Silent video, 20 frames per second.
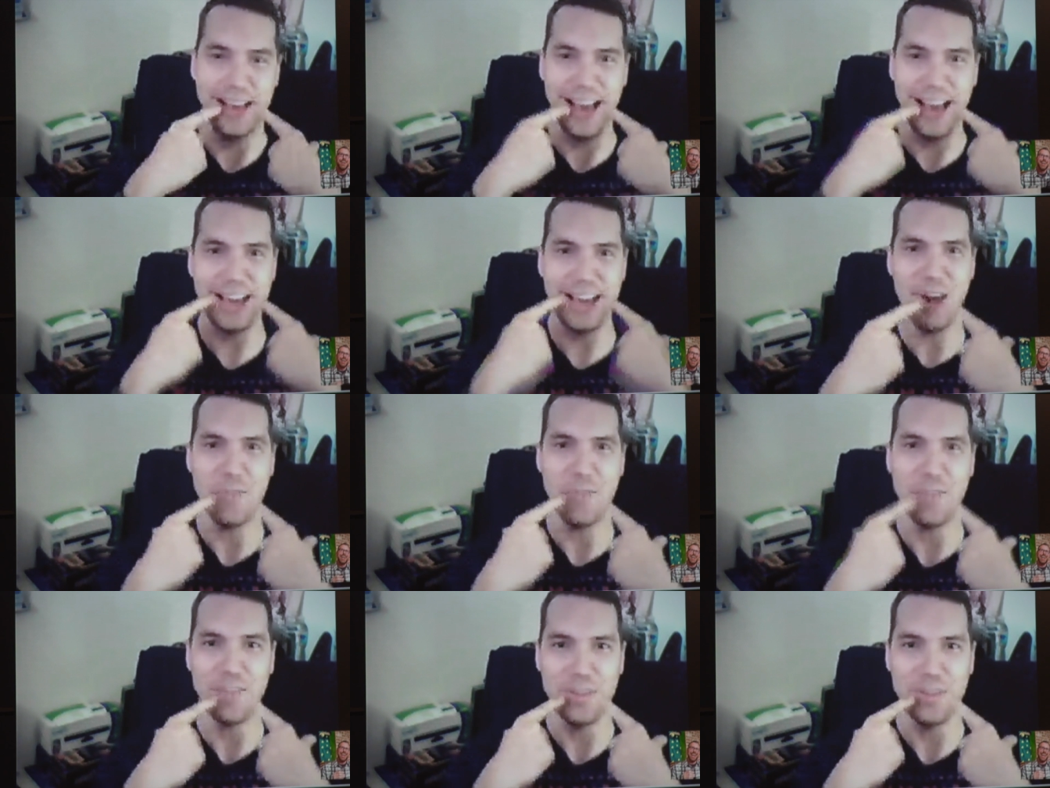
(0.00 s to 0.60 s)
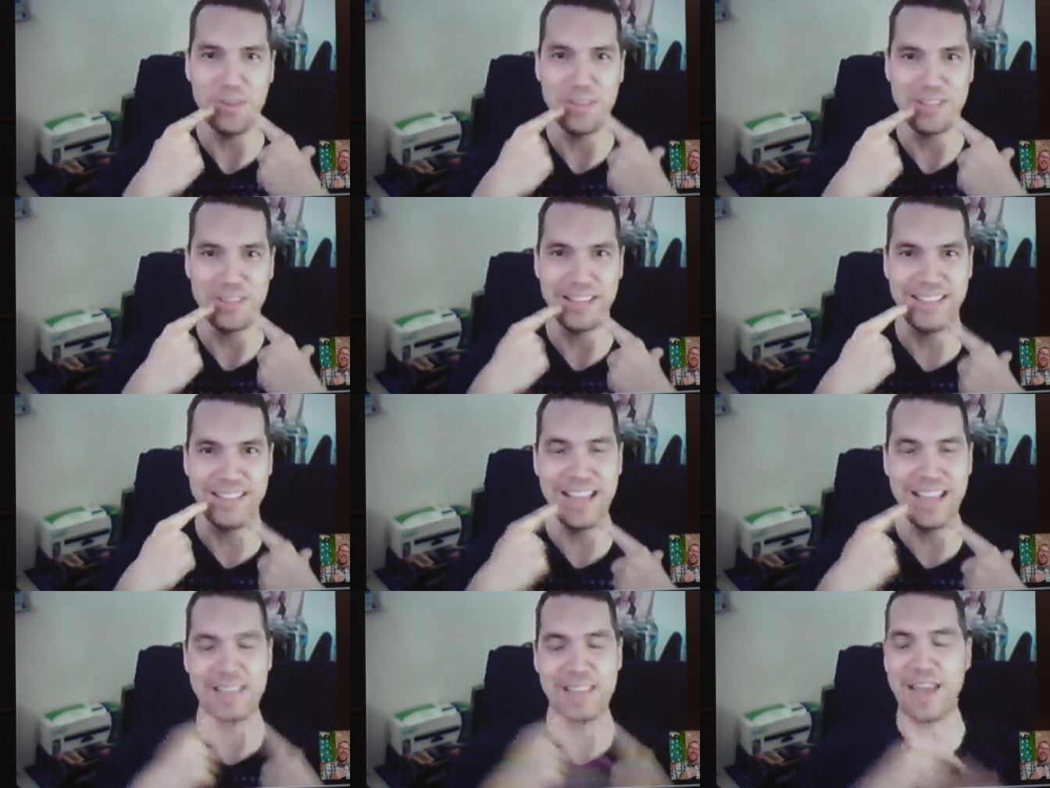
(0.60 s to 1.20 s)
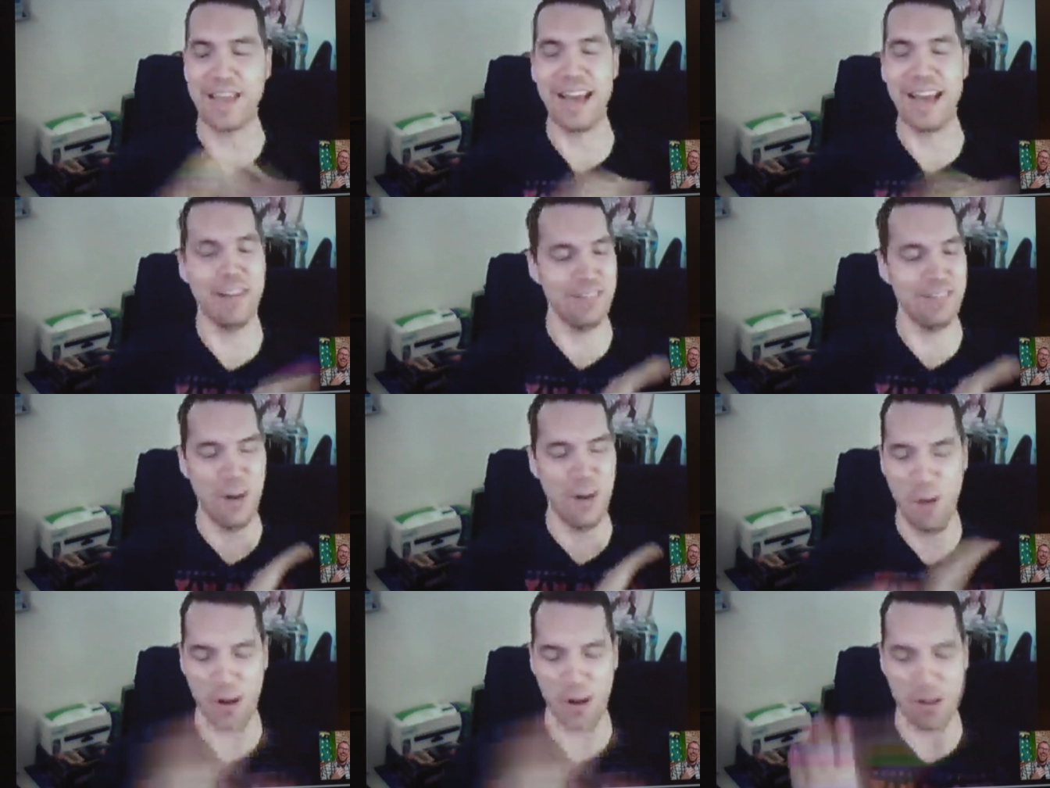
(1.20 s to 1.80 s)
I go for the with the teeth. I don't
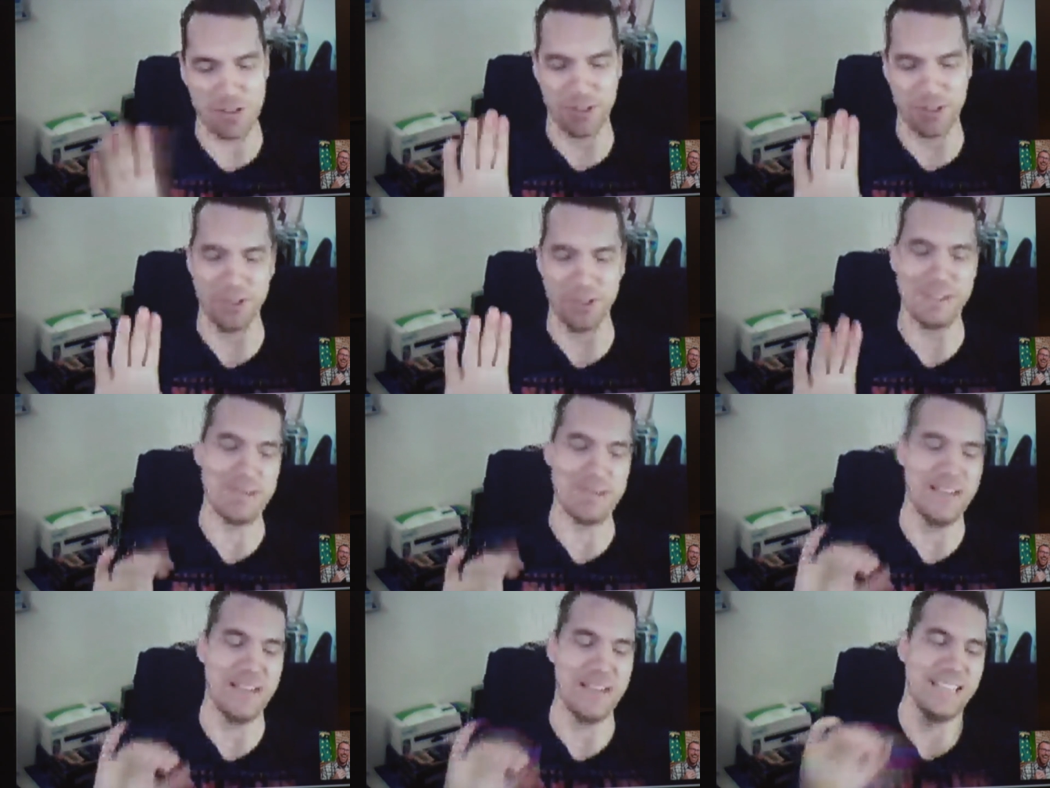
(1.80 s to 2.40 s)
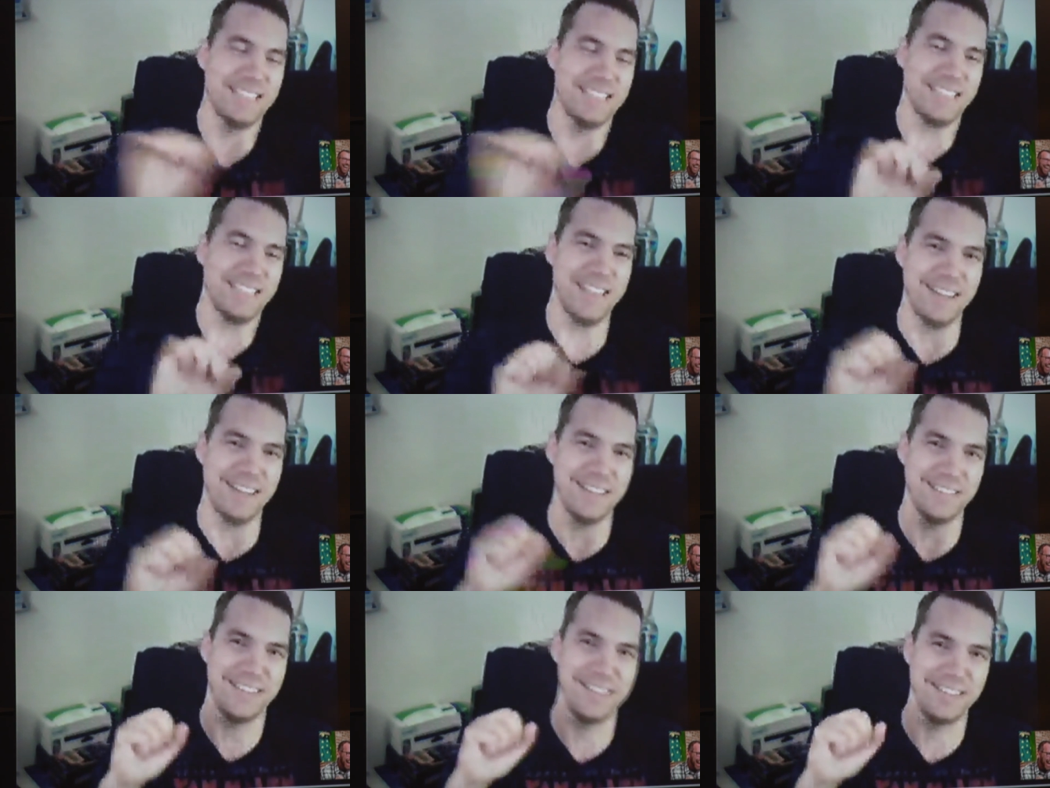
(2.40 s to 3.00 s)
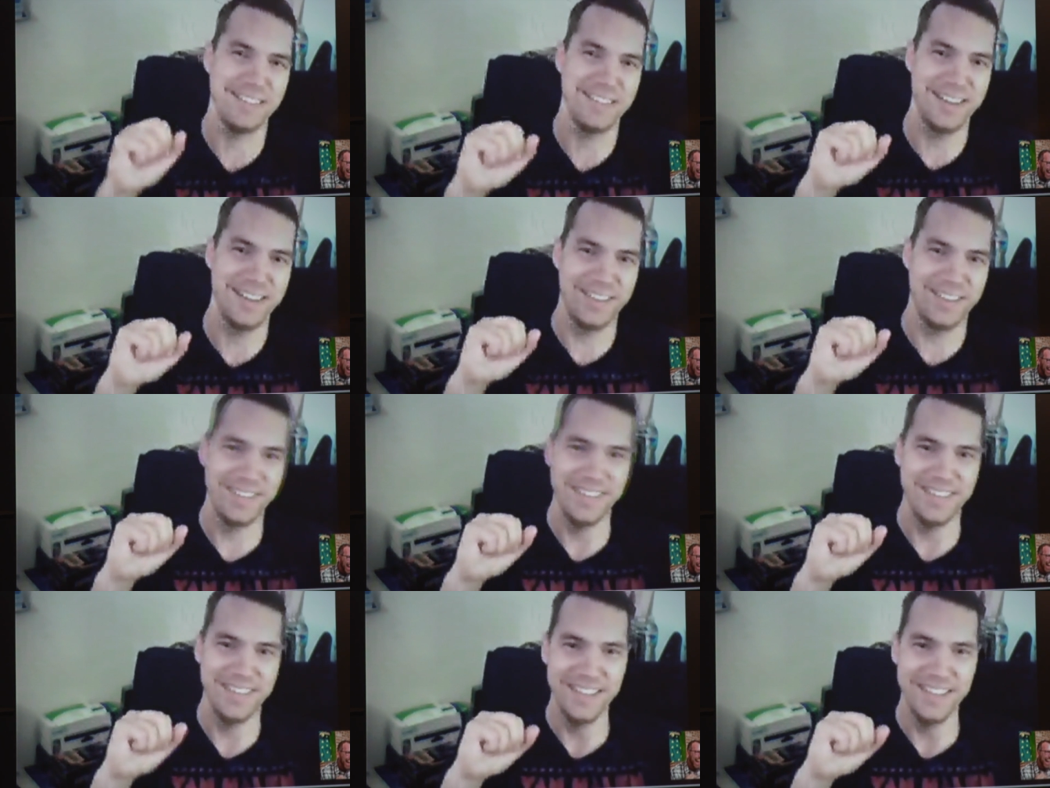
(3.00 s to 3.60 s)
know archery, man. He's no, a biter.
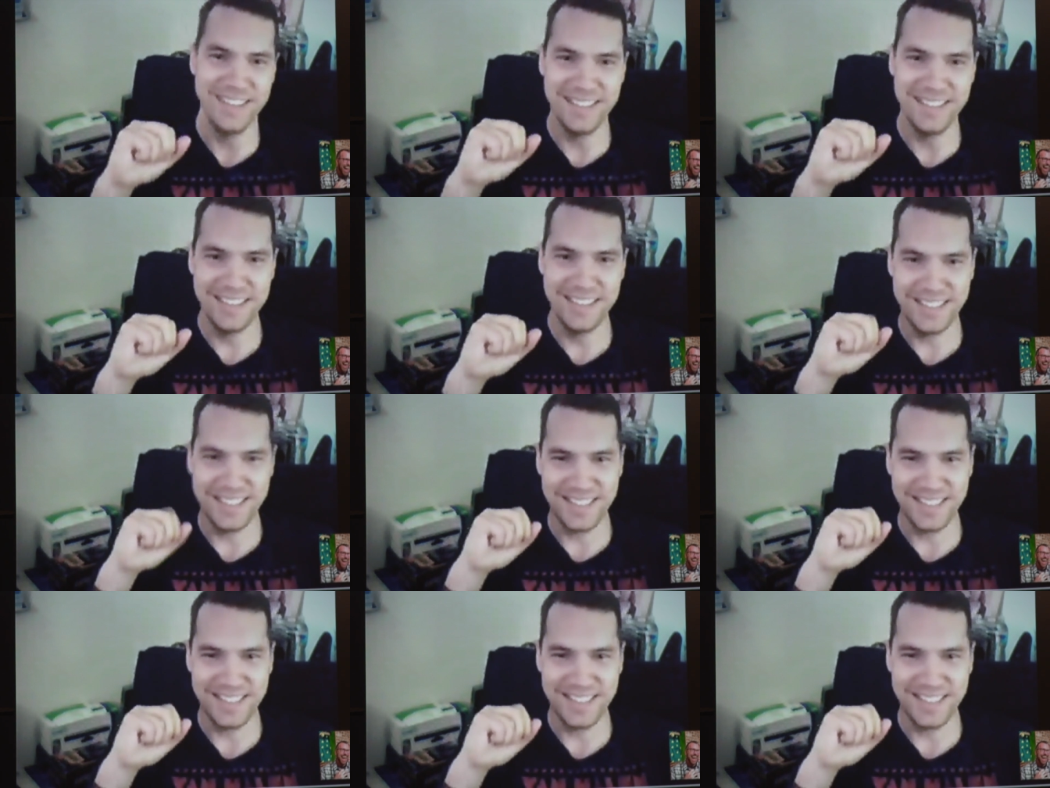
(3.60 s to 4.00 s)
He's a biter.